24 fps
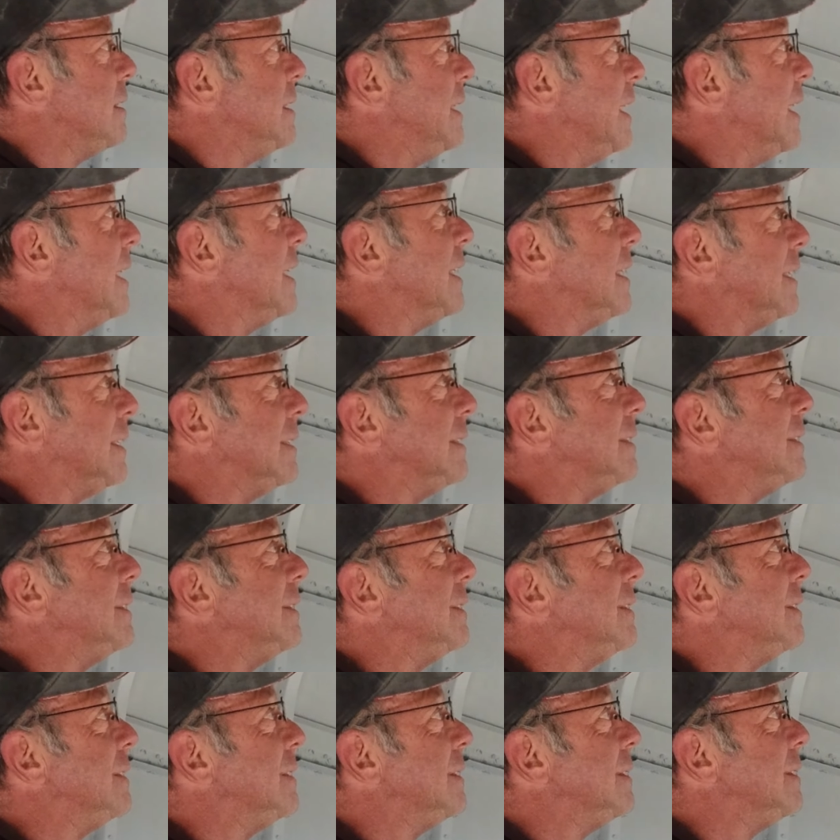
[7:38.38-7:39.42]
Yeah.
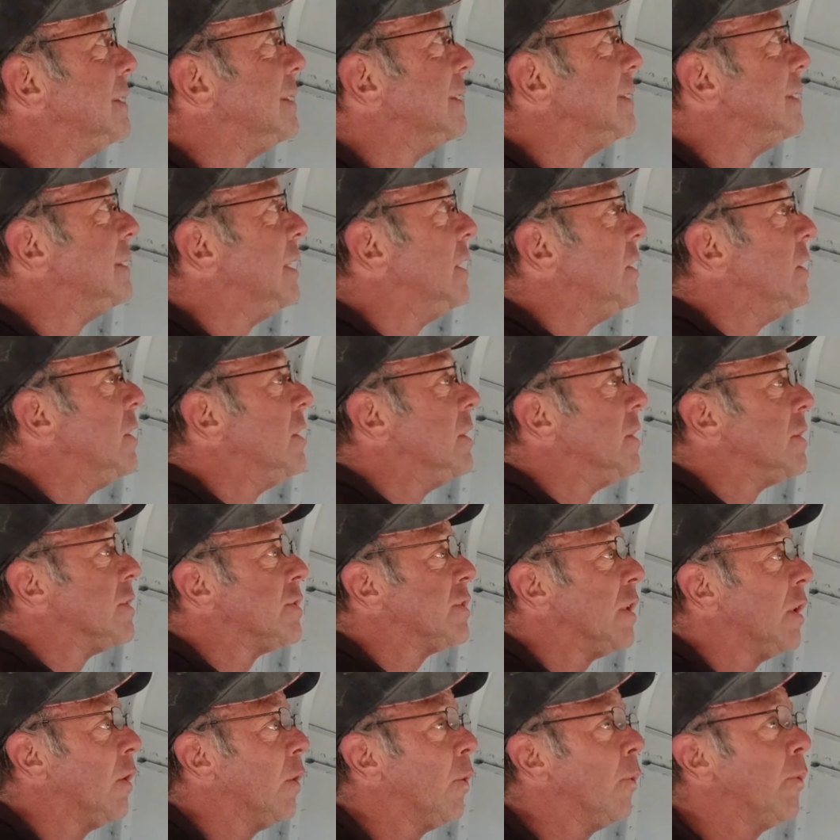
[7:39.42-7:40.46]

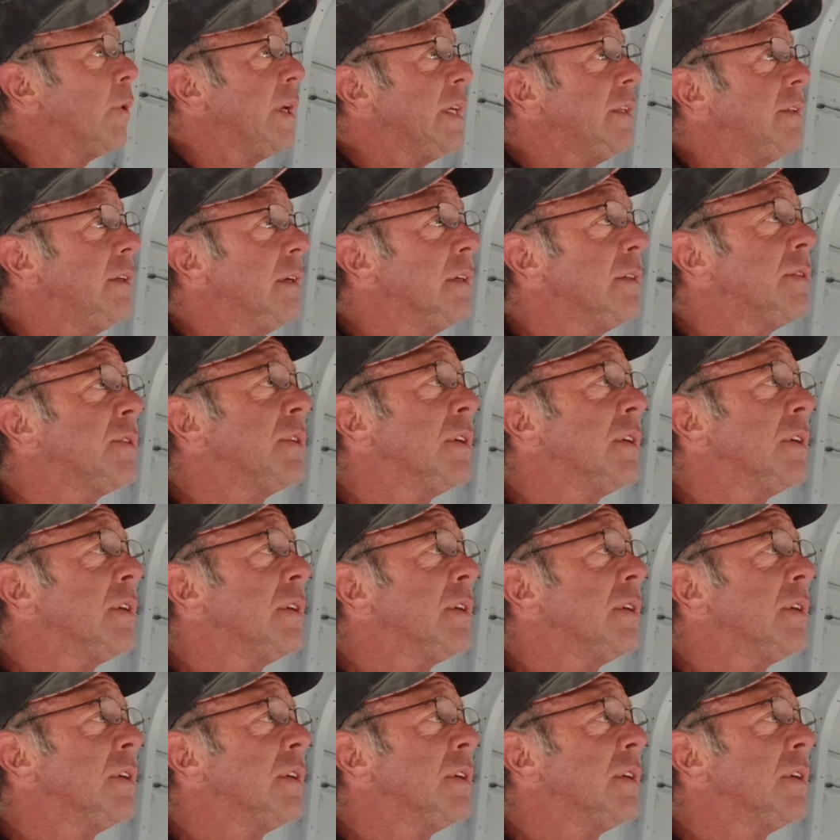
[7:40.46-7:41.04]
So we did